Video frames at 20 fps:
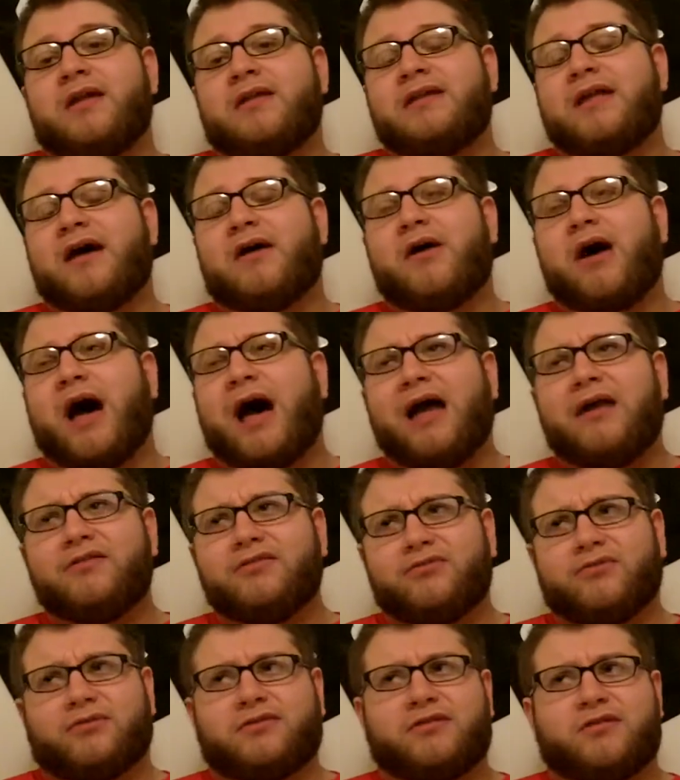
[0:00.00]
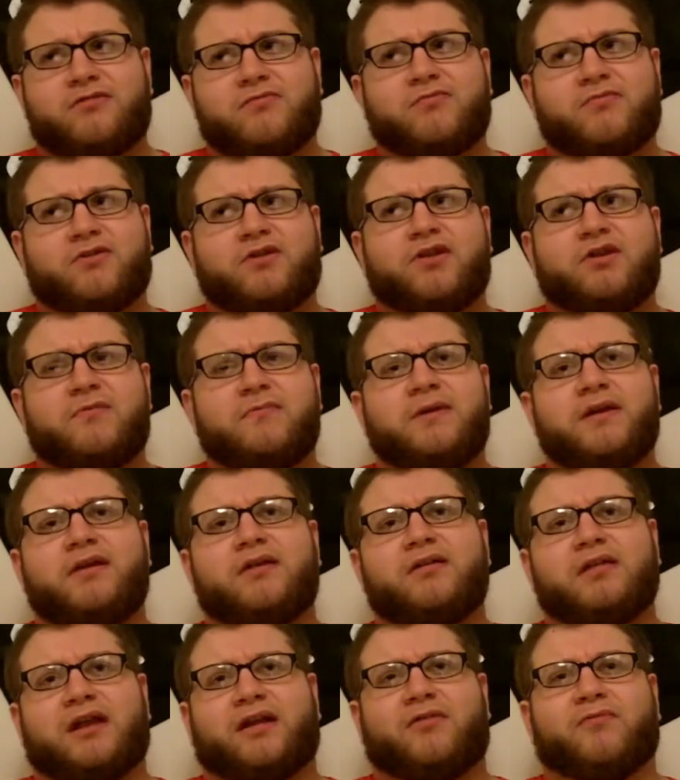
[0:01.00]
Now, I thought this was going to
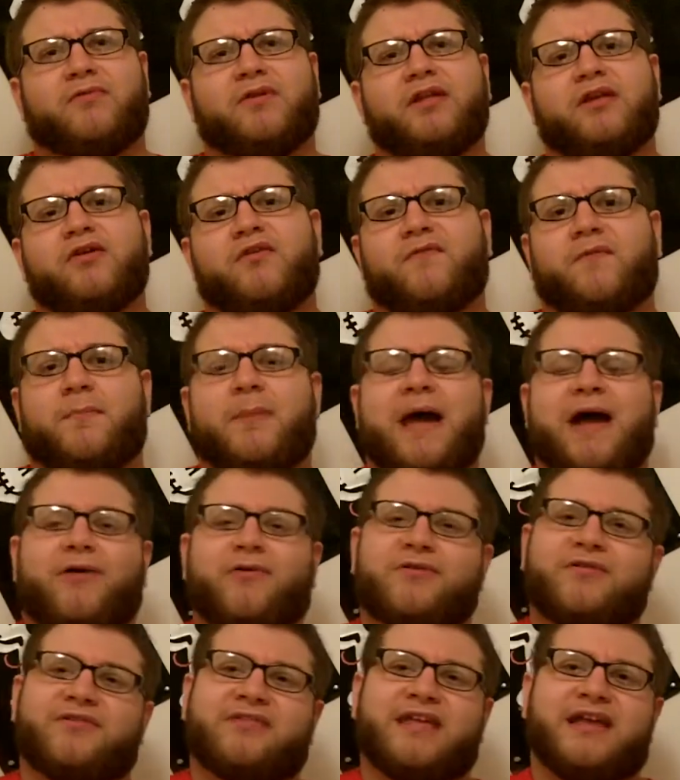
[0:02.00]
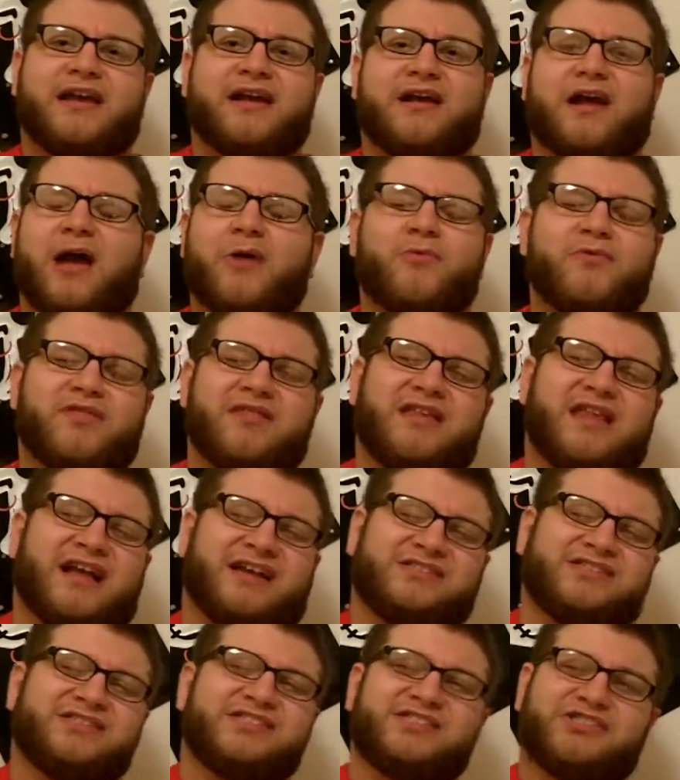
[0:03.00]
be like a really overpowered thing. I wasn't
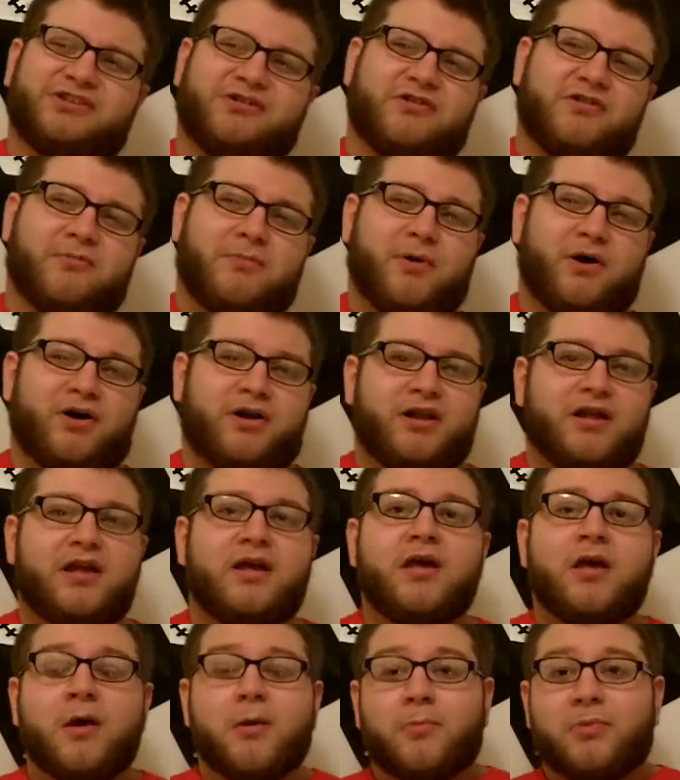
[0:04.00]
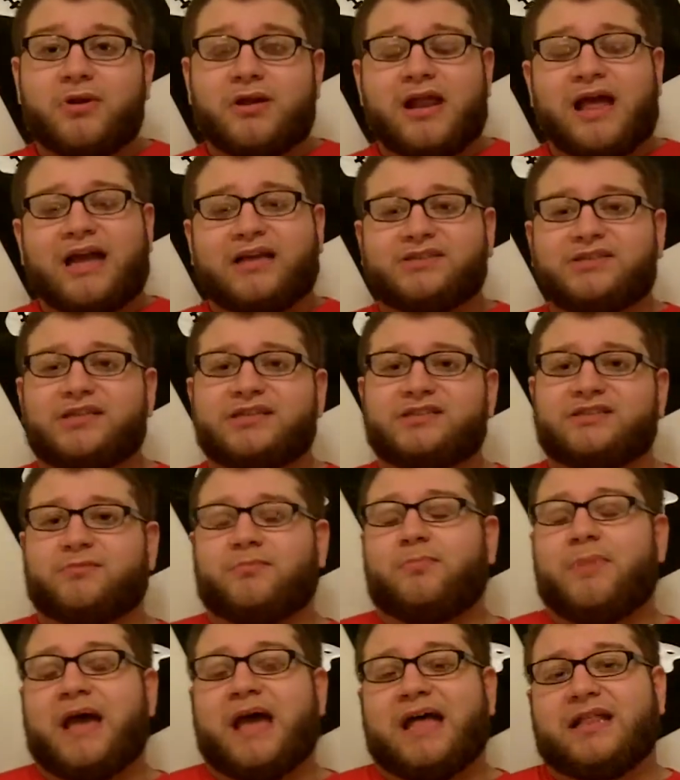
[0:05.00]
actually certain upon it, but it actually
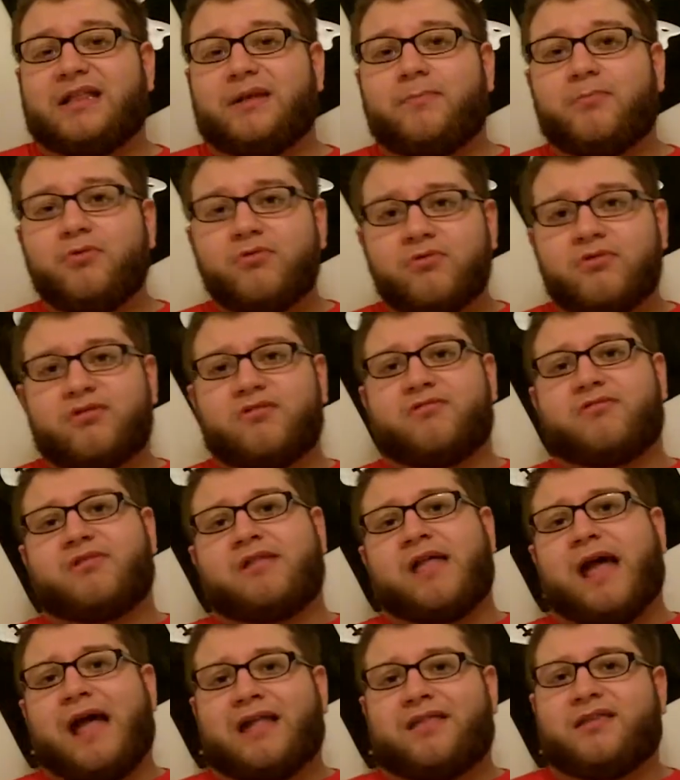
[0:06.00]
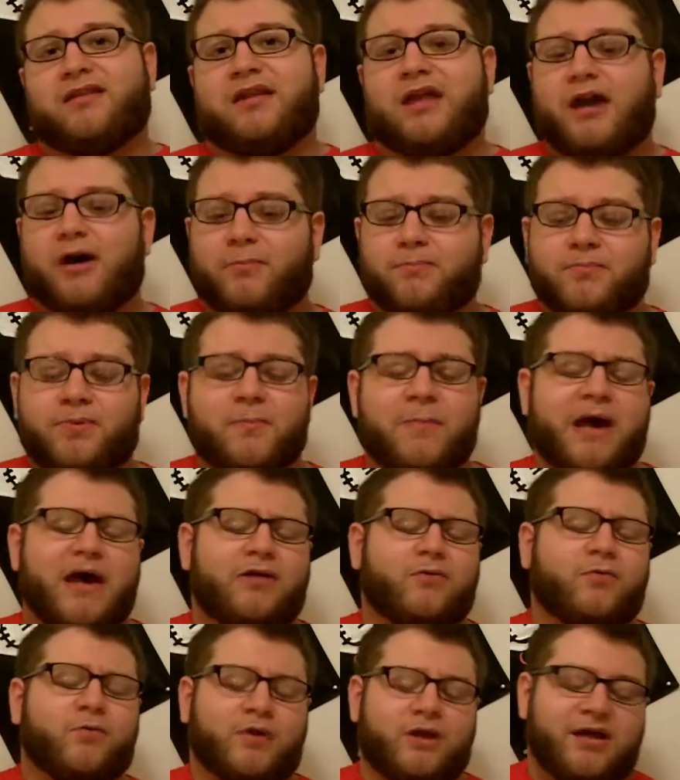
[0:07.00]
isn't bad. They boost their stats and they help them
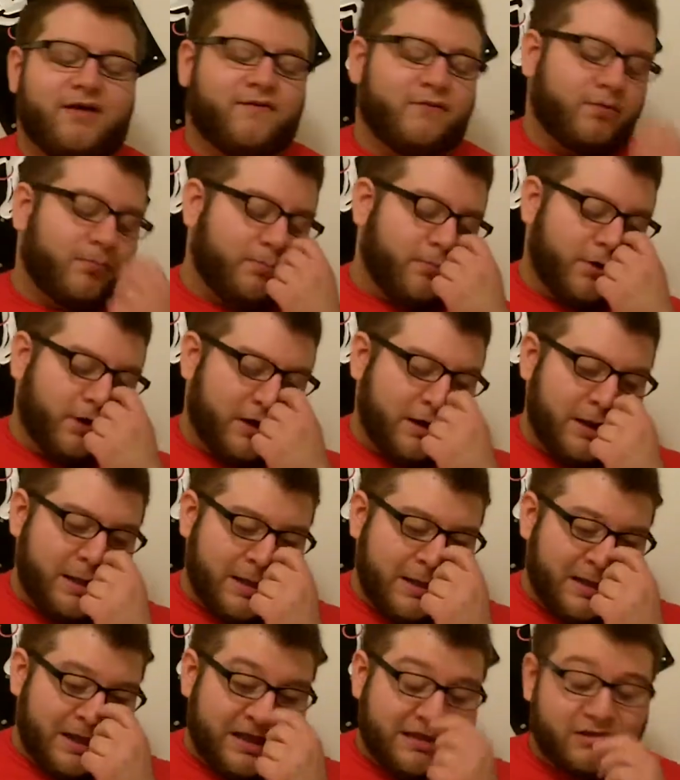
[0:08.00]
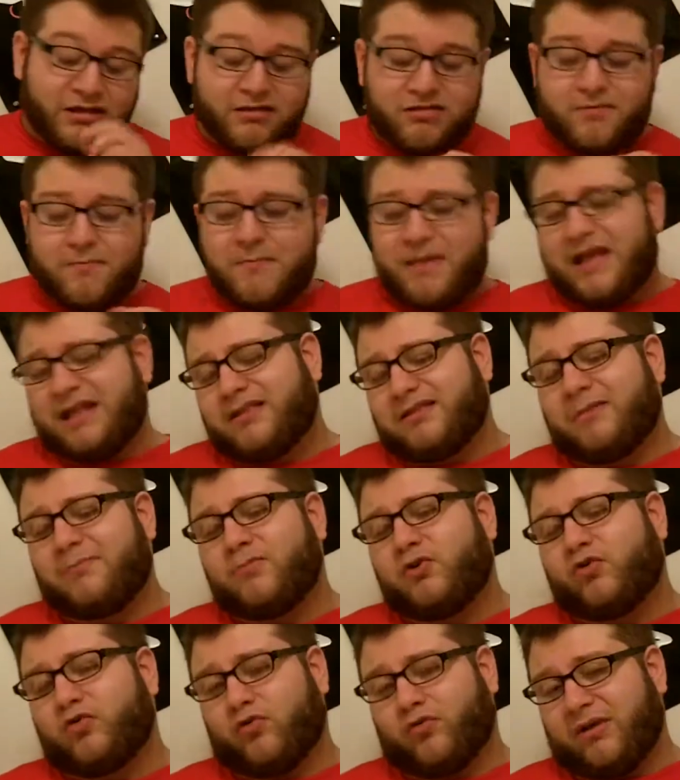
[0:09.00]
out or whatever, but it doesn't make
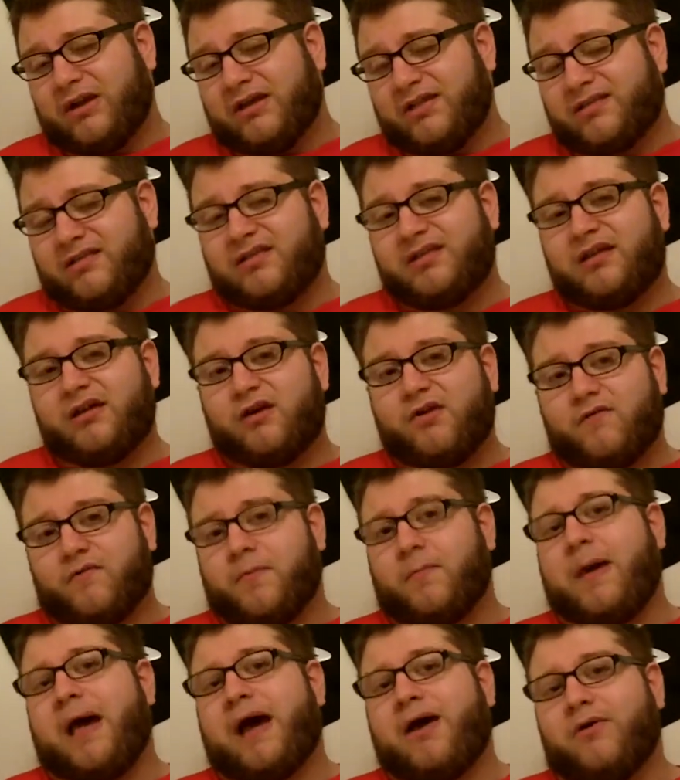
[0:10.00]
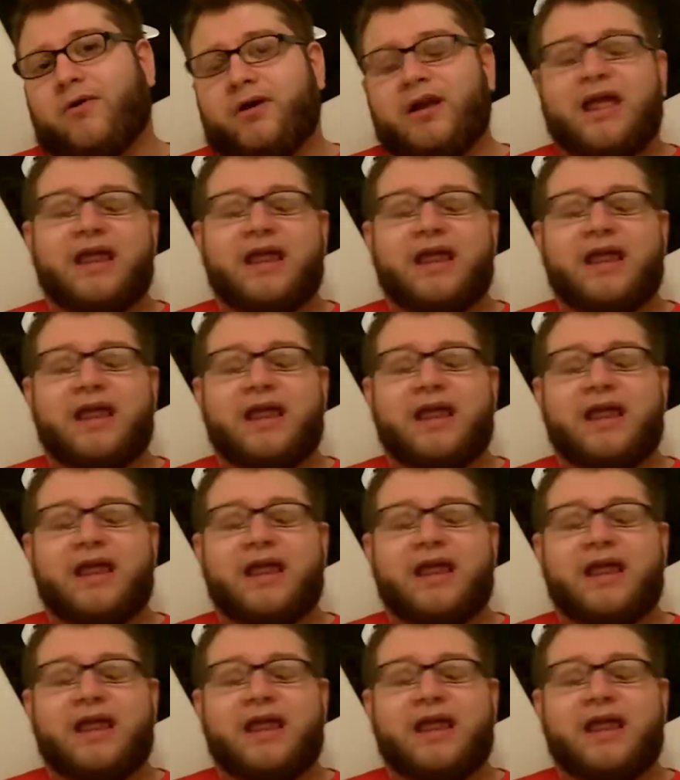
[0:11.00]
them crazily overpowered.